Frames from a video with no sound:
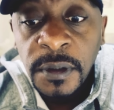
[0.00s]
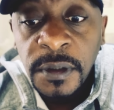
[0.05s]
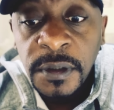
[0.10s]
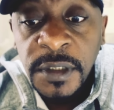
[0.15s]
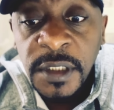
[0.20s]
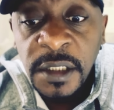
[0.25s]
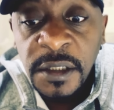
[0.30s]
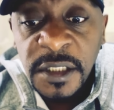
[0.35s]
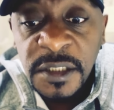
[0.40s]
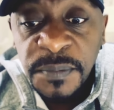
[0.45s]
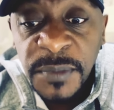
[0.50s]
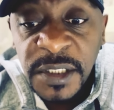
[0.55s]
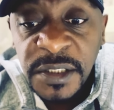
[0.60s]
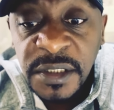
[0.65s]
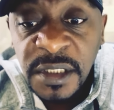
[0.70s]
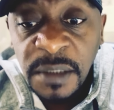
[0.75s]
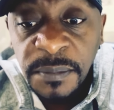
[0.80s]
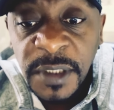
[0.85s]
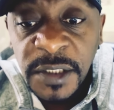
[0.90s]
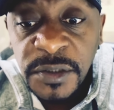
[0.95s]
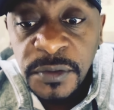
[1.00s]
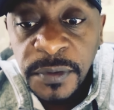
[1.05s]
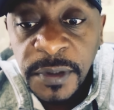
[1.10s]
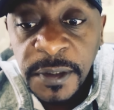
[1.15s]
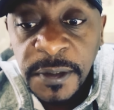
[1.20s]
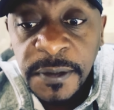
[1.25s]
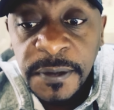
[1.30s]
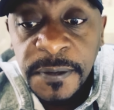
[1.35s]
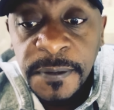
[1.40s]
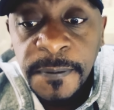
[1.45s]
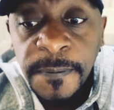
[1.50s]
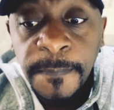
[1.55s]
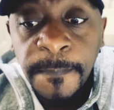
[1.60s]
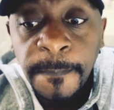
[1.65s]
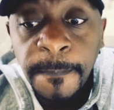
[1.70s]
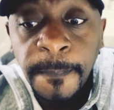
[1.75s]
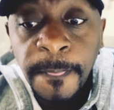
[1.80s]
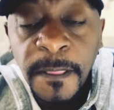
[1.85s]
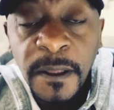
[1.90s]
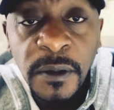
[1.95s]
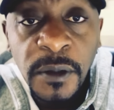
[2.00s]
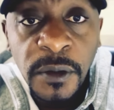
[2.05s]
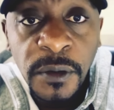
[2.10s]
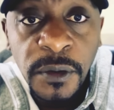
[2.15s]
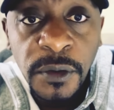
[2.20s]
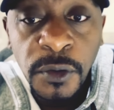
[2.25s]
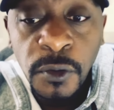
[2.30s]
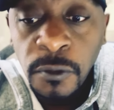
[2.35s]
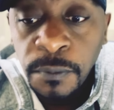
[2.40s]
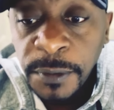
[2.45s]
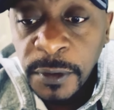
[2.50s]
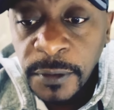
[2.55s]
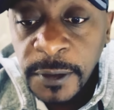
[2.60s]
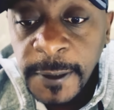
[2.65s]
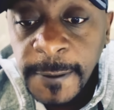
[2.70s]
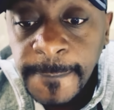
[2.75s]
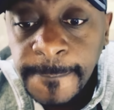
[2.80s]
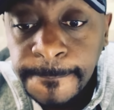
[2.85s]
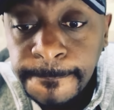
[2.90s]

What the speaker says: Take as much time as you need, you'll be okay.